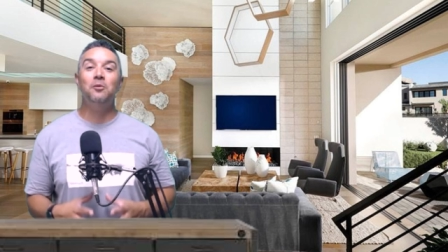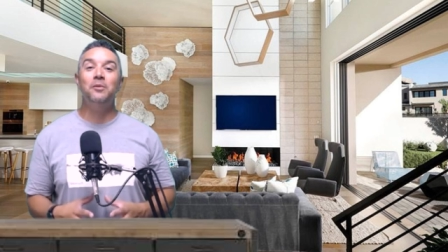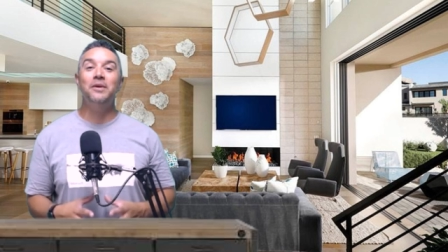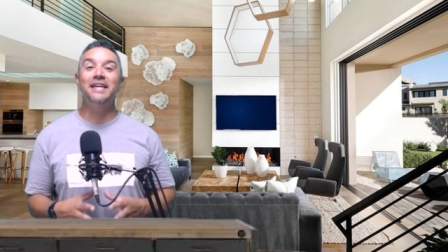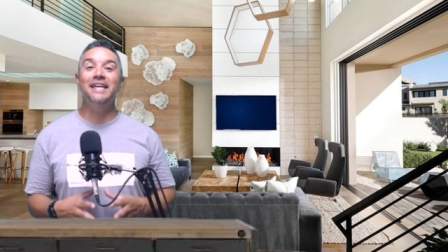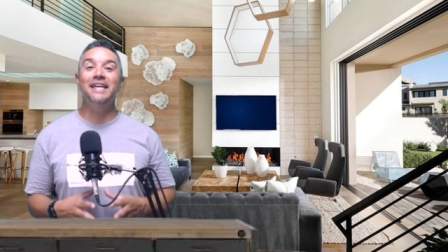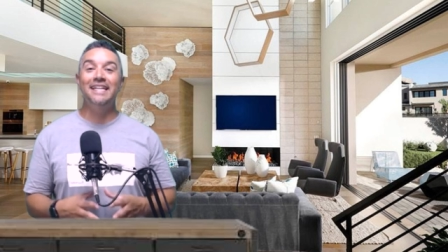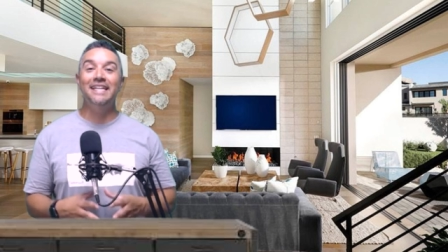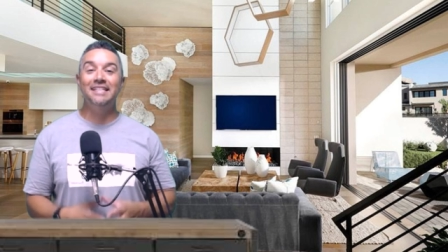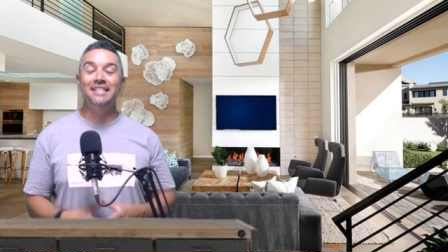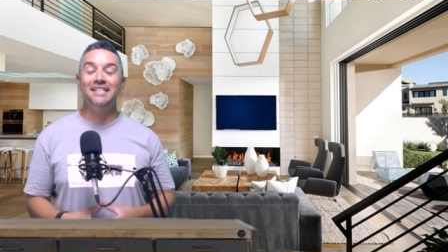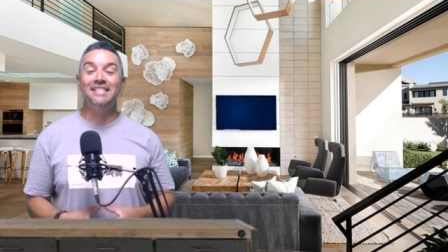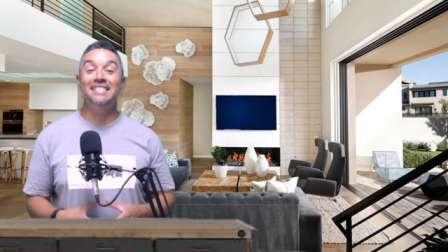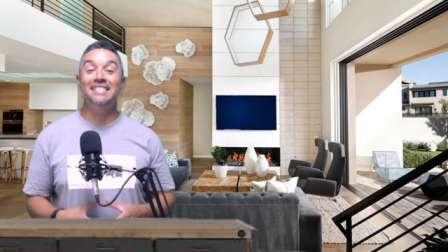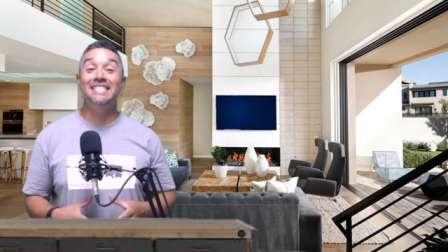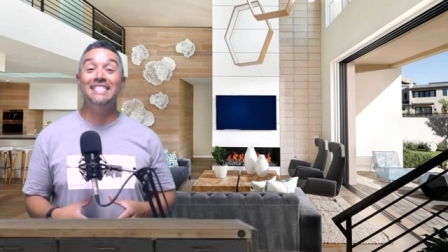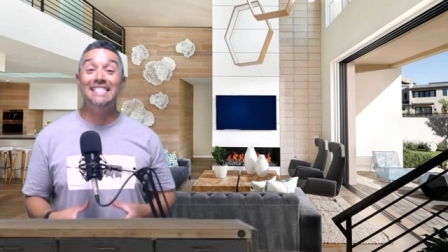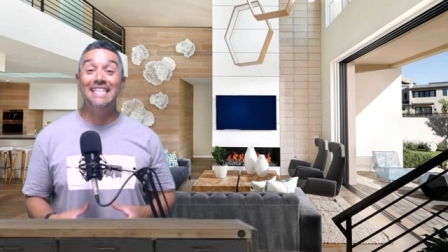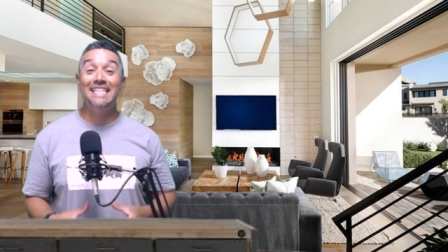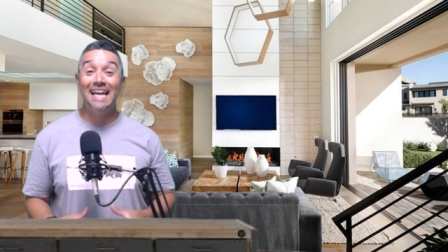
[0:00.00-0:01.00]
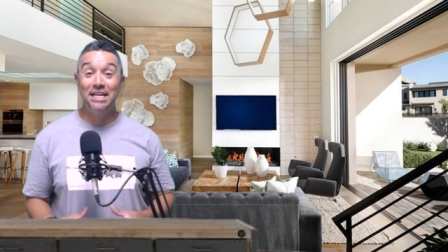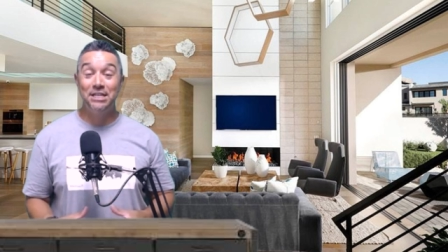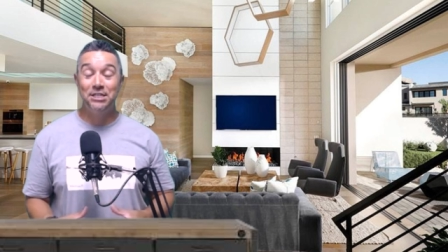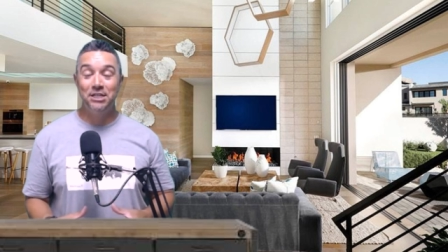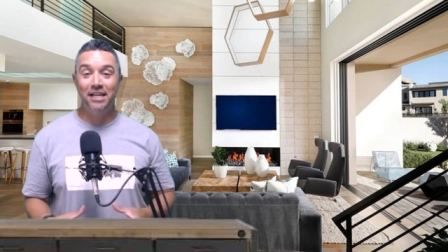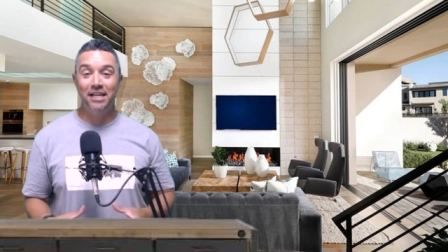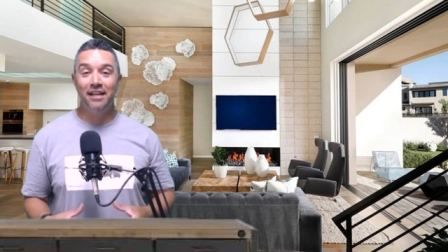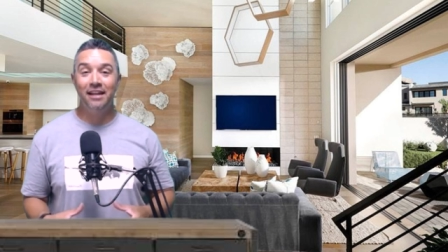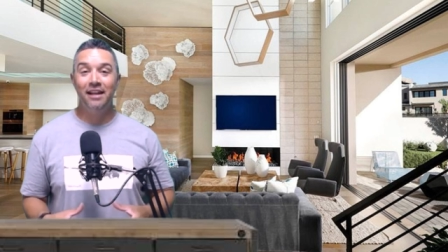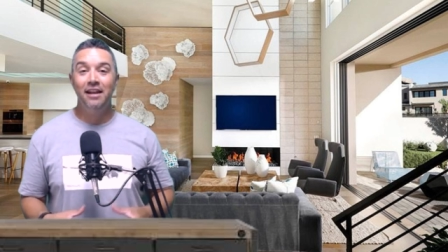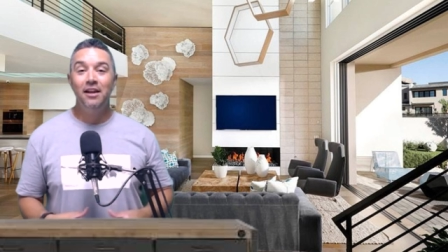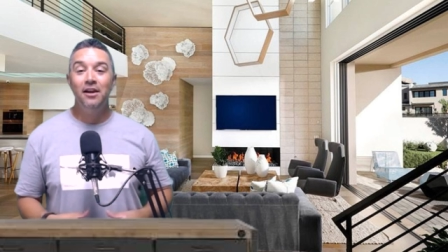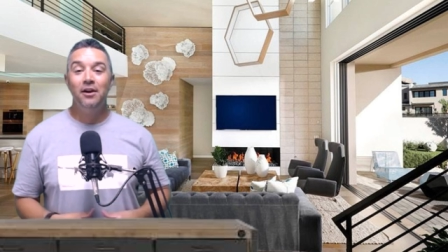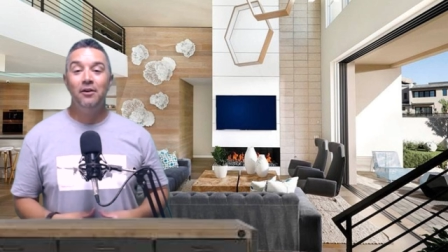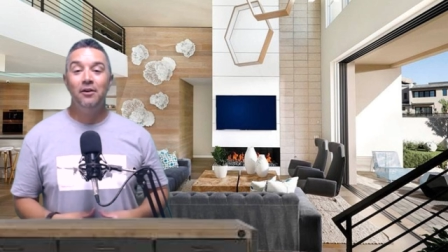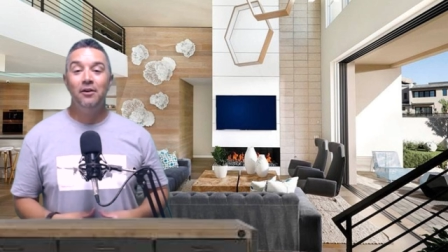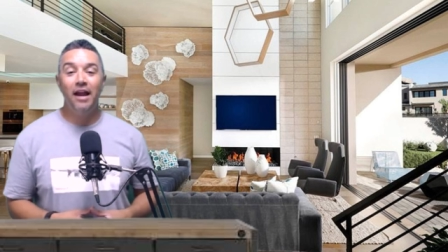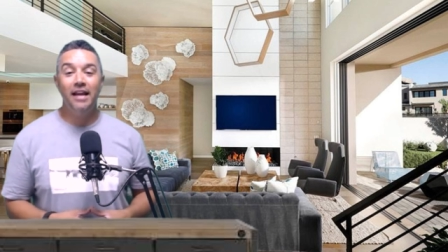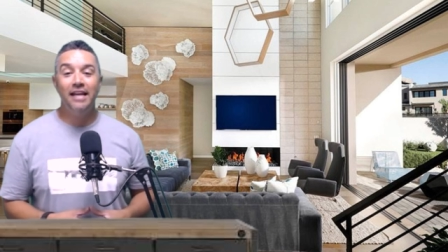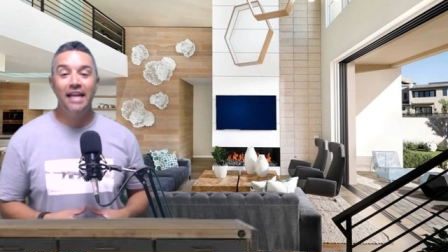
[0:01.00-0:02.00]
when we get into staging
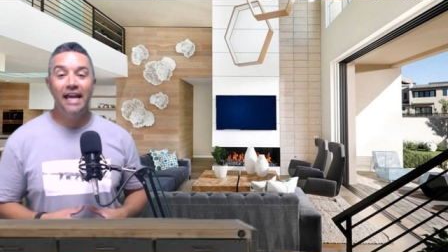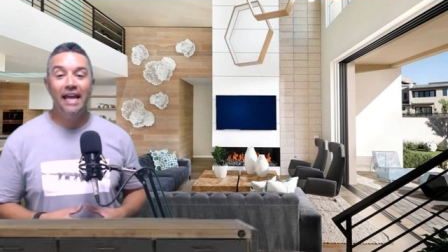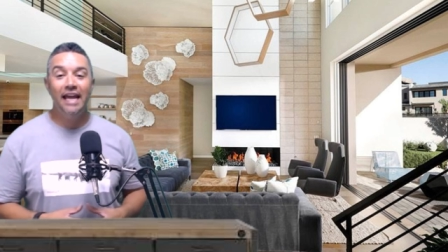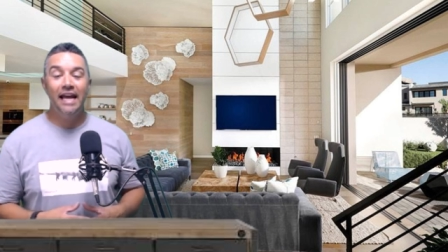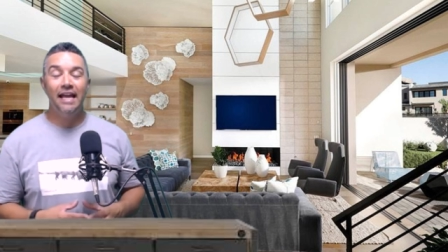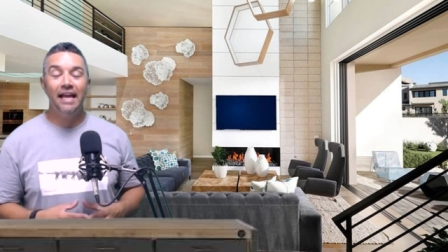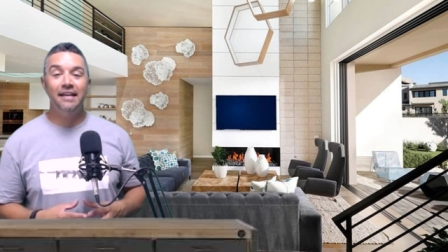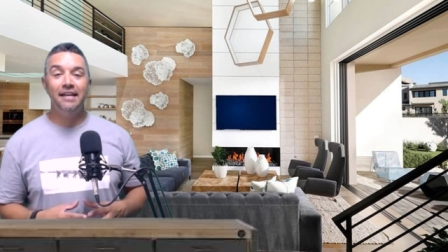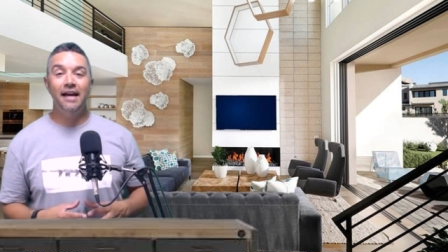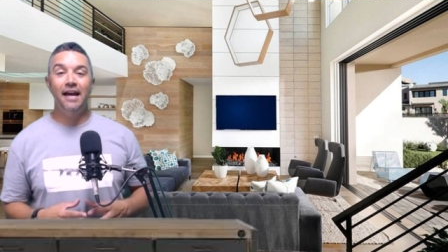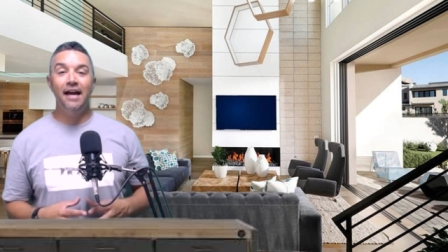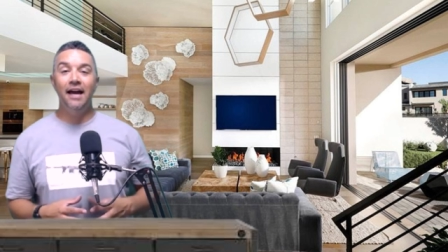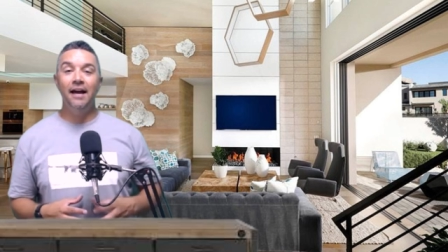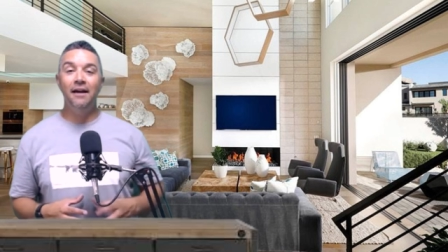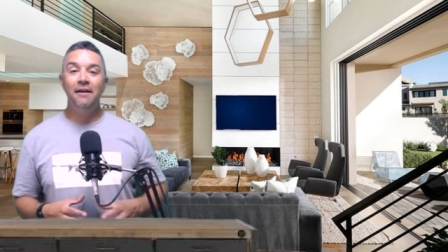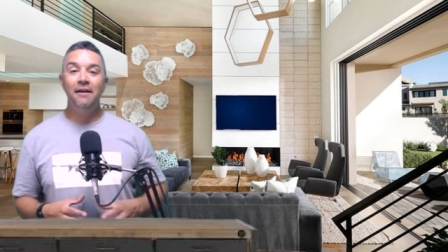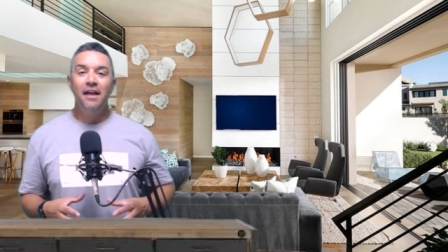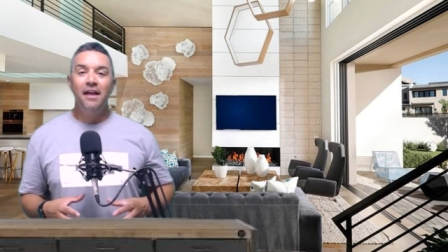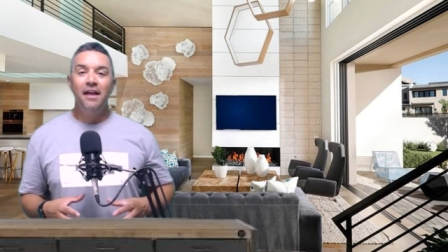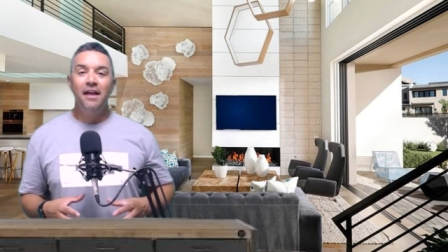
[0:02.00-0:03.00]
right and uh,